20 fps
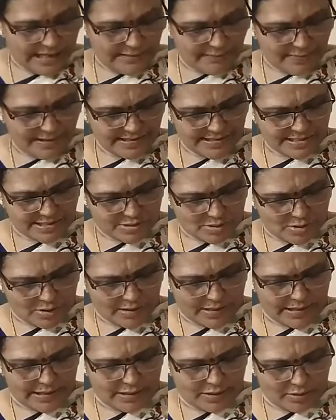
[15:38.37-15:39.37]
Alma
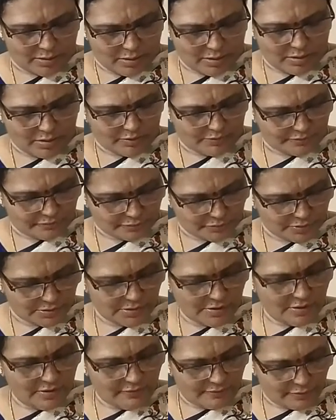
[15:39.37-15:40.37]
saw a log of
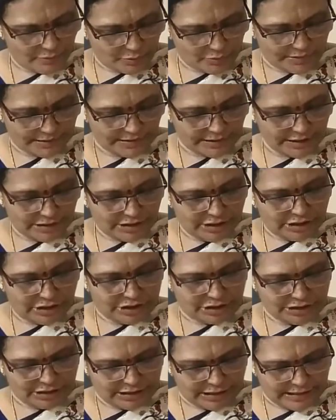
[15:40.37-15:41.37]
wood floating.
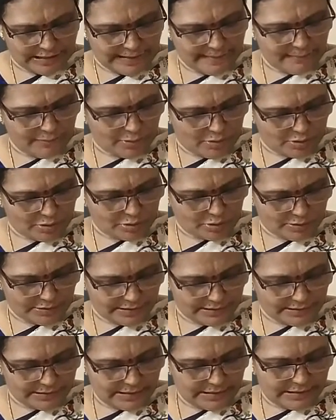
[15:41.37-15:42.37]
She climbed
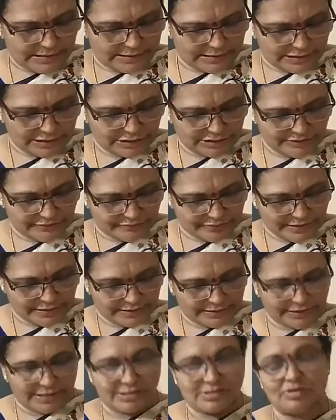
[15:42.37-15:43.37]
onto it. Then she
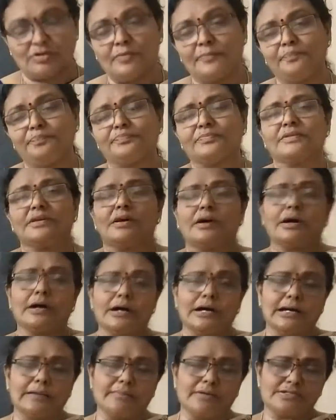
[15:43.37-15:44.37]
fainted. So
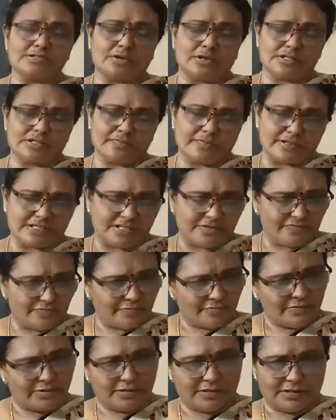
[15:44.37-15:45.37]
Alma also
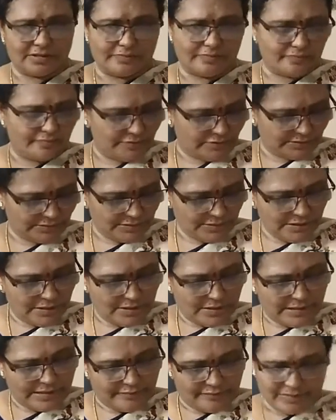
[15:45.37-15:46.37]
was,
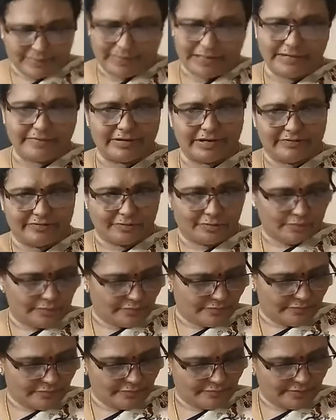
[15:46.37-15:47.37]
everybody
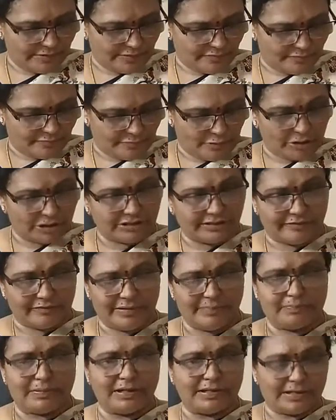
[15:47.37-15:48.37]
were washed
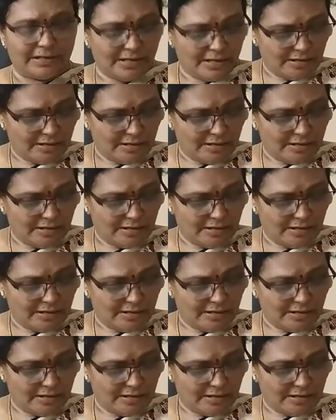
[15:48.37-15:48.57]
away.